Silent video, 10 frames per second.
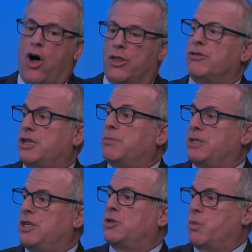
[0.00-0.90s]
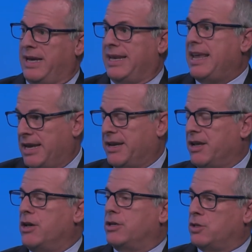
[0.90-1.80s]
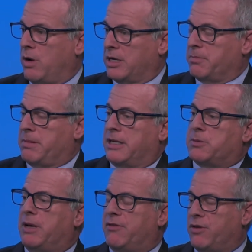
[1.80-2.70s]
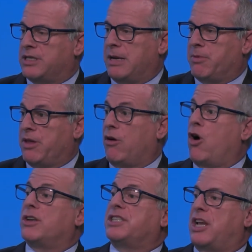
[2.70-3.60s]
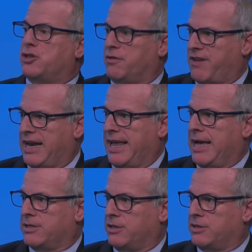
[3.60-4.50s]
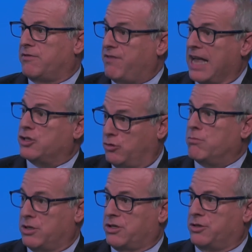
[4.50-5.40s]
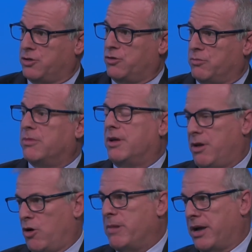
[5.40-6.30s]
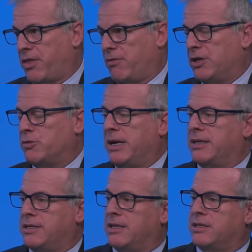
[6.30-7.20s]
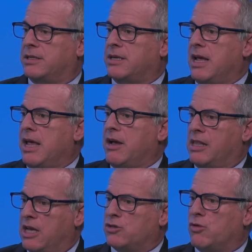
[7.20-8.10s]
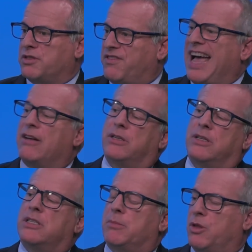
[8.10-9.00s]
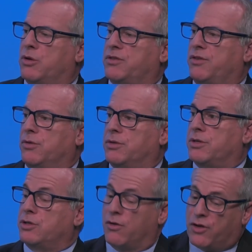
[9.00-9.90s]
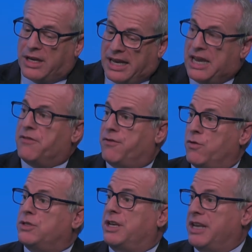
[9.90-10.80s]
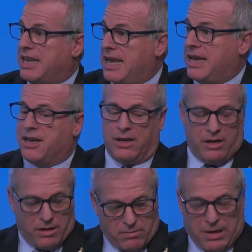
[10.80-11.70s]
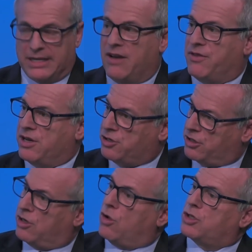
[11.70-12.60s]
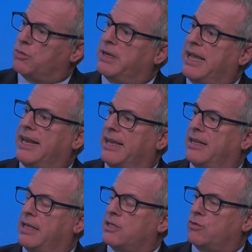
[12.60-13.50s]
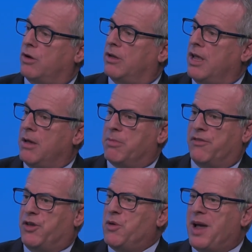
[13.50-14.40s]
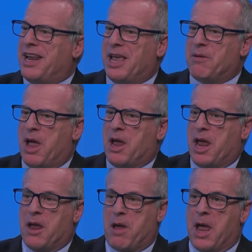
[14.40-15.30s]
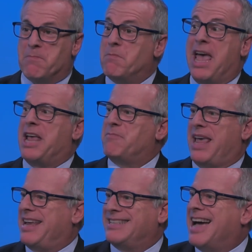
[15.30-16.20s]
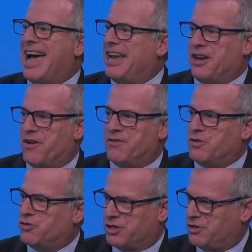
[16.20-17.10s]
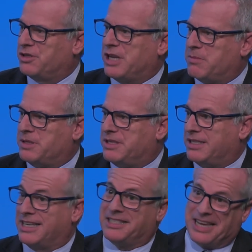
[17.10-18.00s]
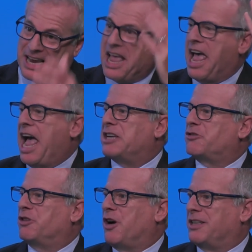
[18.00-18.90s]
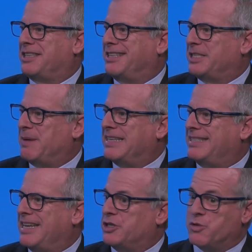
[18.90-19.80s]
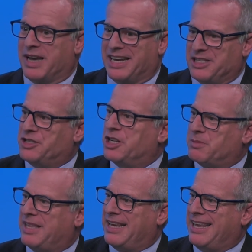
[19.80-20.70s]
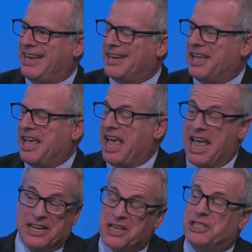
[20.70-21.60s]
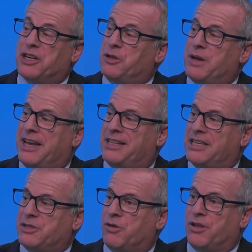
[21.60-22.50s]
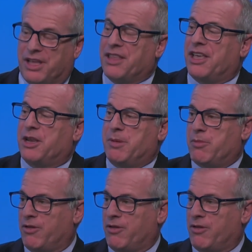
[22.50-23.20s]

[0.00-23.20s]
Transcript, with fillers: other substances we need. So I explain, for example, there are essential fatty acids, fats you must consume omega 3s, omega 6s. Cholesterol is found in some of those foods. So if you're going to eat foods that you need, by definition, you're going to also be getting in cholesterol. But if you ate a, a, a man made diet of nutritional substances, let's say astronauts in the space station who are getting just need, and it doesn't include any cholesterol, they, they're going to be